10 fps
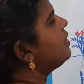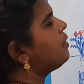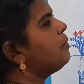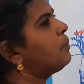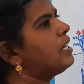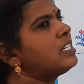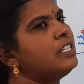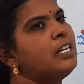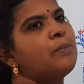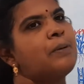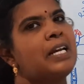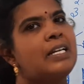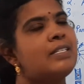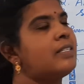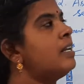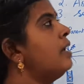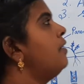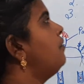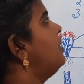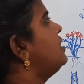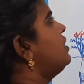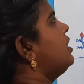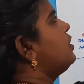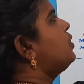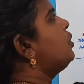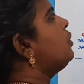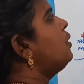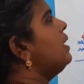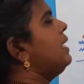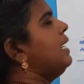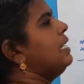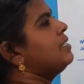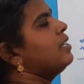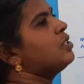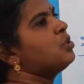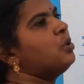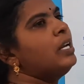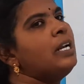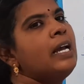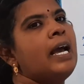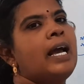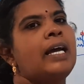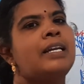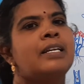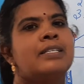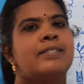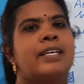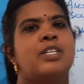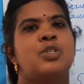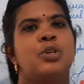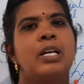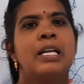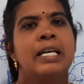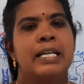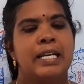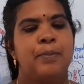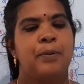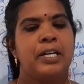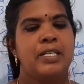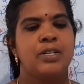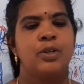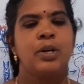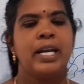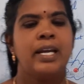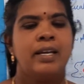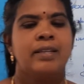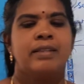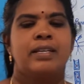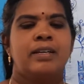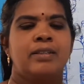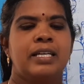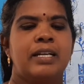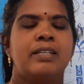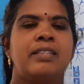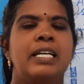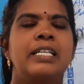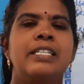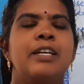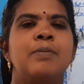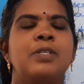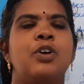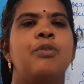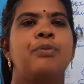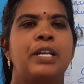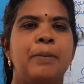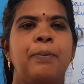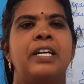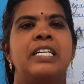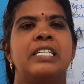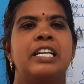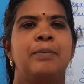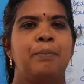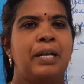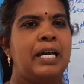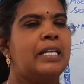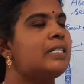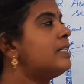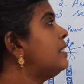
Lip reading: of reproduction in plants? Vegetative, asexual and sexual reproduction. Okay, there are three types of reproduction in plants,